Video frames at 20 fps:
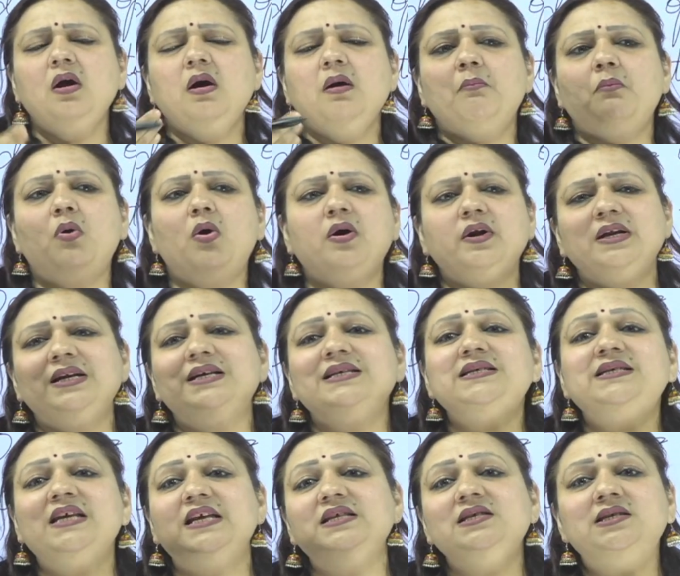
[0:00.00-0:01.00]
more in a
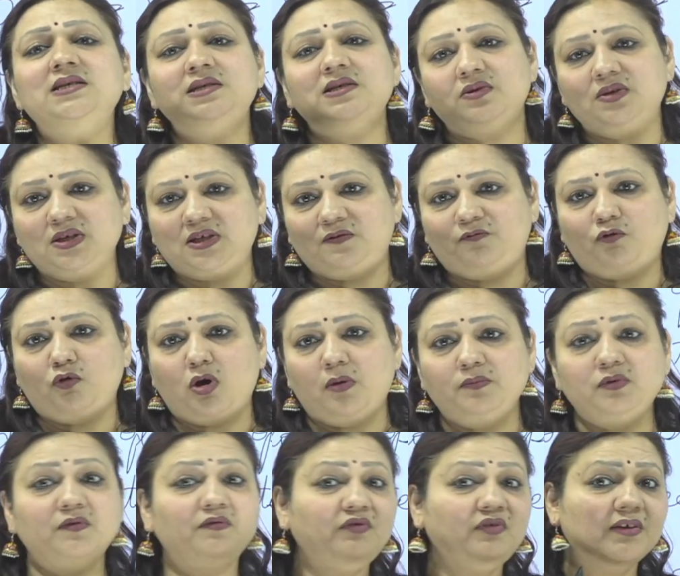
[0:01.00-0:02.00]
censorous form.
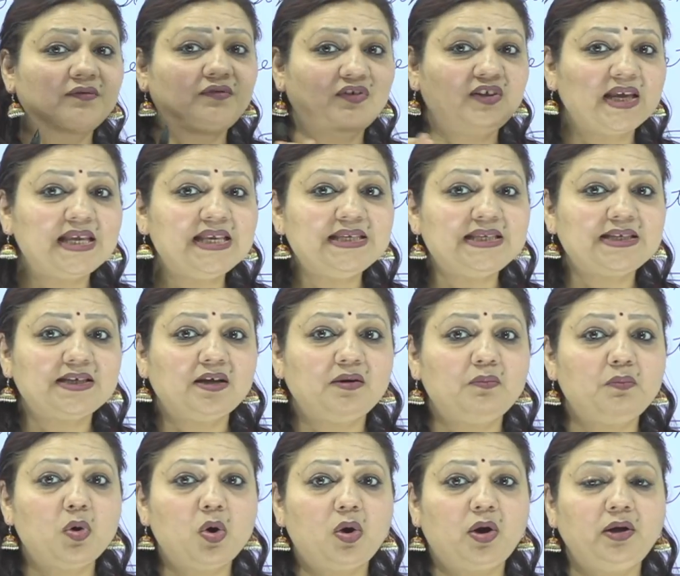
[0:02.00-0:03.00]
Use a censor
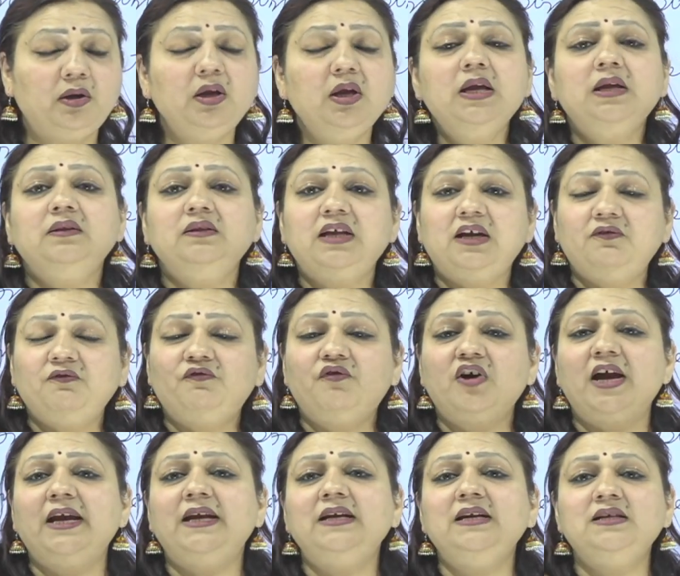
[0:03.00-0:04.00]
board that
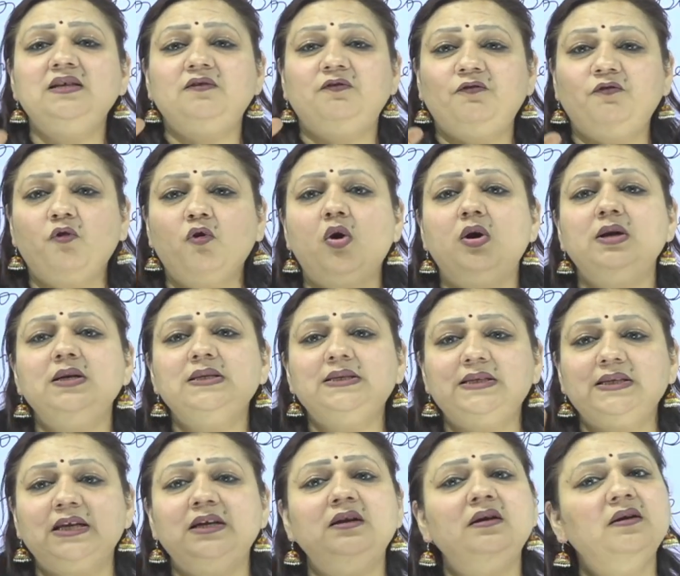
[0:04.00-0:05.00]
finds faults
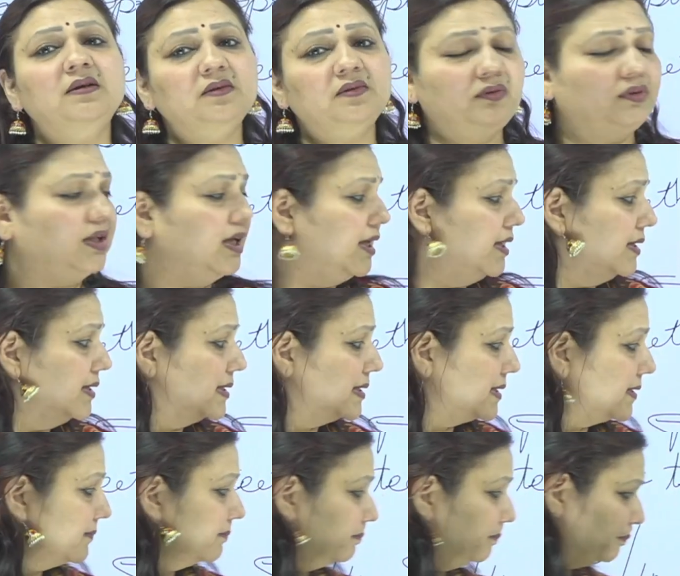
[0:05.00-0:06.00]
in things.
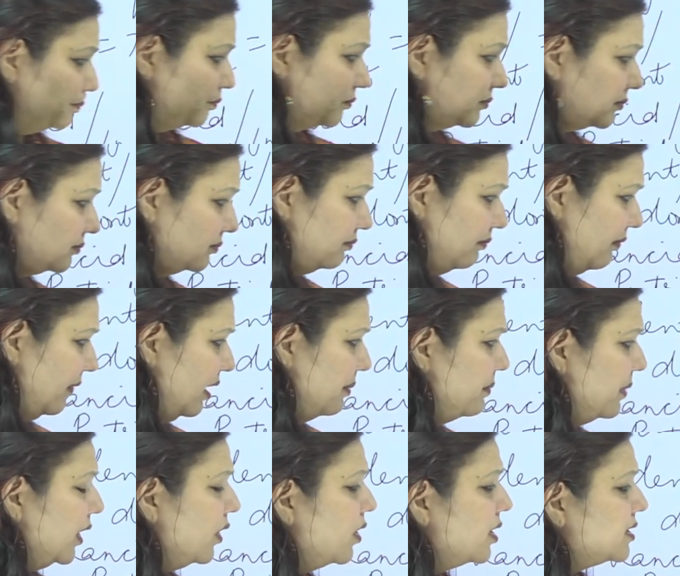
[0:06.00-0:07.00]

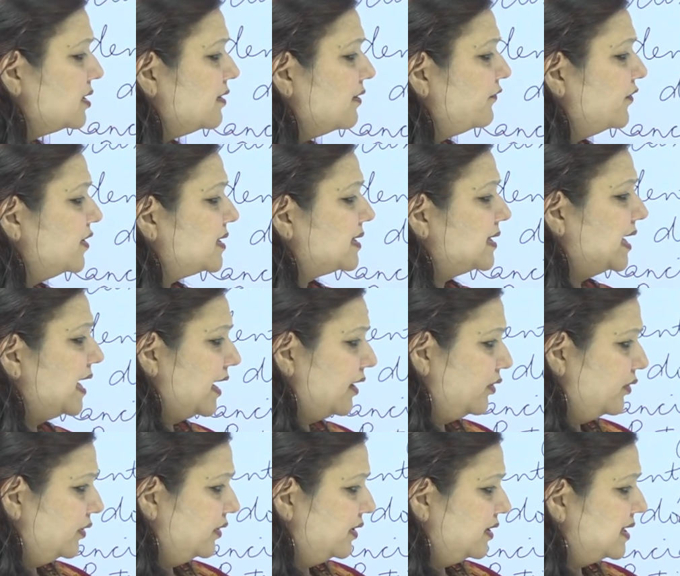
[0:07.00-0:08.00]
Because of his
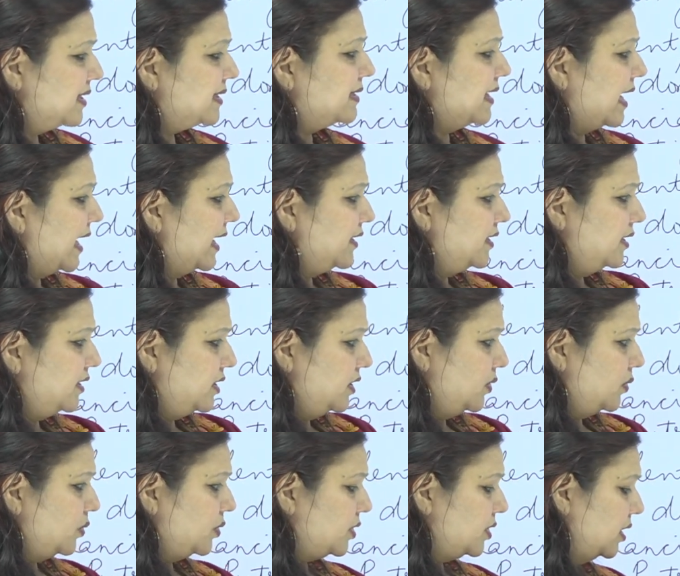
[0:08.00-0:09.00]
cacoethes
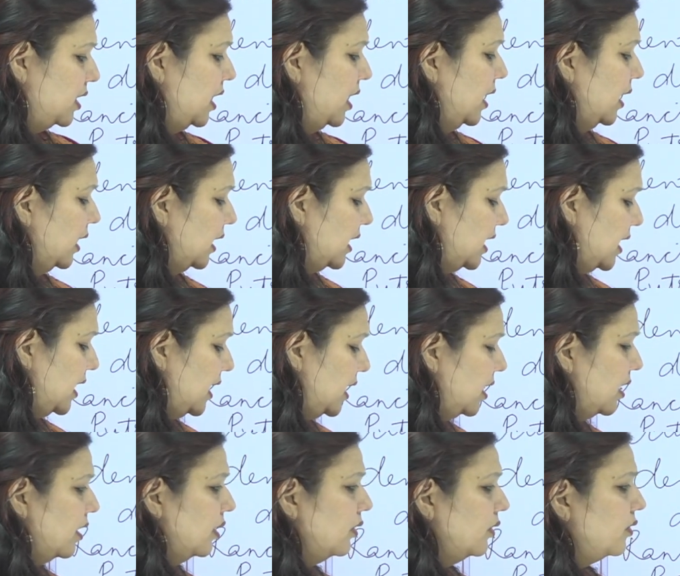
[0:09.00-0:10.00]
attitude, he
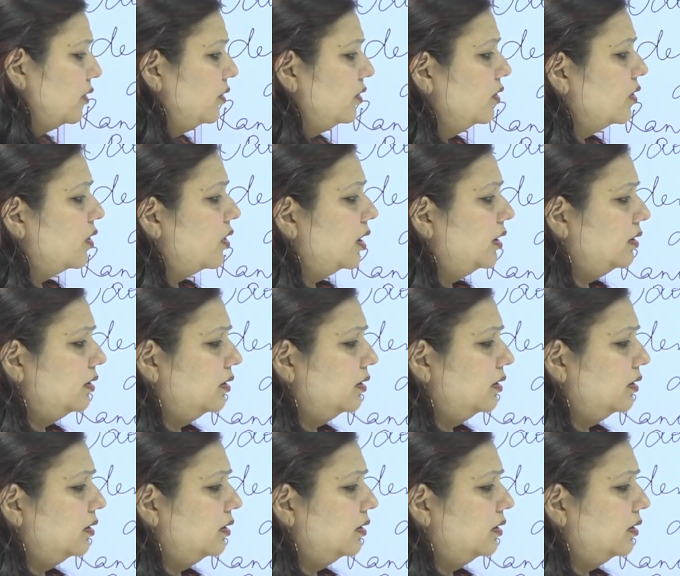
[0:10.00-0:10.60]
could not